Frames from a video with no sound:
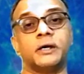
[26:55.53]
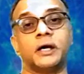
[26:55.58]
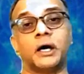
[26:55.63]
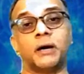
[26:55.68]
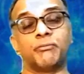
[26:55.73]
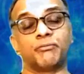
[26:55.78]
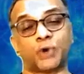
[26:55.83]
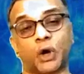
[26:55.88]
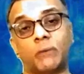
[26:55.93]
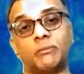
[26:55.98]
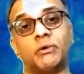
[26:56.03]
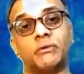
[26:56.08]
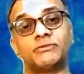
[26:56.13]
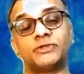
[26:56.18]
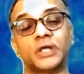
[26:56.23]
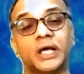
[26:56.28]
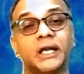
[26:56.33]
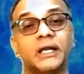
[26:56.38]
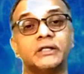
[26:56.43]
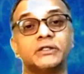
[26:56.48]

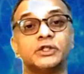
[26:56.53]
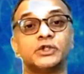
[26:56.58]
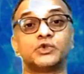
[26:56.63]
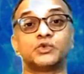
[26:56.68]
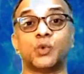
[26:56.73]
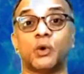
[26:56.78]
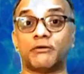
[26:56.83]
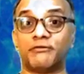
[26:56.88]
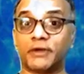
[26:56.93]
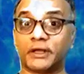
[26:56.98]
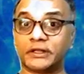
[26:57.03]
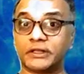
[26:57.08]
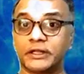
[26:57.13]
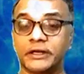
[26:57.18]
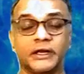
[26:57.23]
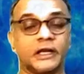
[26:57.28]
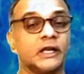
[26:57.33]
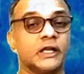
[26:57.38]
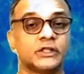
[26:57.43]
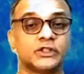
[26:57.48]
problem challenges to affect
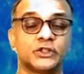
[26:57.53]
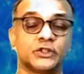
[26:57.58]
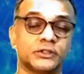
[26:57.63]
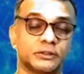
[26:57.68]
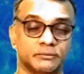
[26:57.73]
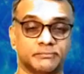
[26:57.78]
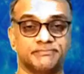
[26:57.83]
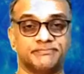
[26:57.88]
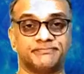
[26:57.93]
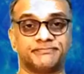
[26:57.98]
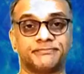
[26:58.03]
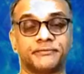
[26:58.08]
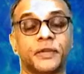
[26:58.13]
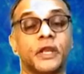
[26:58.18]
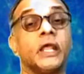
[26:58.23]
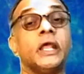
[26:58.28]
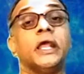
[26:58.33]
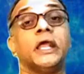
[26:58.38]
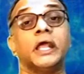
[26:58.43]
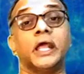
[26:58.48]
the relationship.
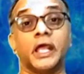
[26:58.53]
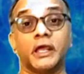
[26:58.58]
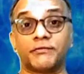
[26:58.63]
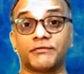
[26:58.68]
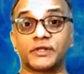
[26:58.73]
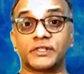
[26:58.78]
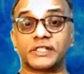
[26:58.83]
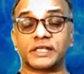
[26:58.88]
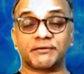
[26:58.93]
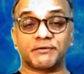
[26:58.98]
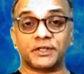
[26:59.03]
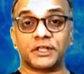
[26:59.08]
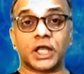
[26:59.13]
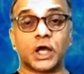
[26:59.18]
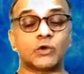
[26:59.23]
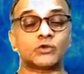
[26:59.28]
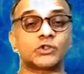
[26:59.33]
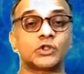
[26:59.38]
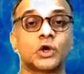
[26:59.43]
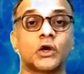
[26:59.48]
If the seventh
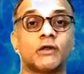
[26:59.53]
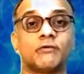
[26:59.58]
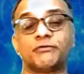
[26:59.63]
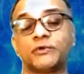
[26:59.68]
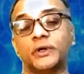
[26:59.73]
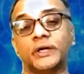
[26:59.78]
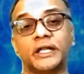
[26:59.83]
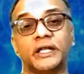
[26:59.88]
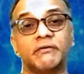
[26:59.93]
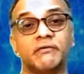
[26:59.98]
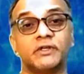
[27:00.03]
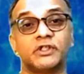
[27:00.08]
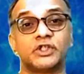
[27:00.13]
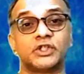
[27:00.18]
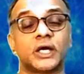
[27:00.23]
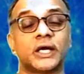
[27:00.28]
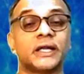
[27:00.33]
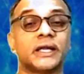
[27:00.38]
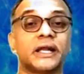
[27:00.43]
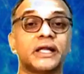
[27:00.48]
house lord of your
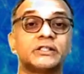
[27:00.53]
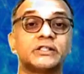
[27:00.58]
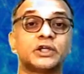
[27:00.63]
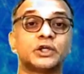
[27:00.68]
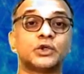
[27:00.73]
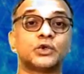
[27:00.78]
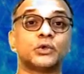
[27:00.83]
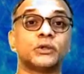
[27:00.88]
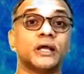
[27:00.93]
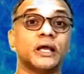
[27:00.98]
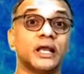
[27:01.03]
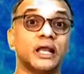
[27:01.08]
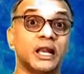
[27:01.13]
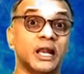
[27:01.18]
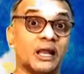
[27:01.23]
D1 chart gets into the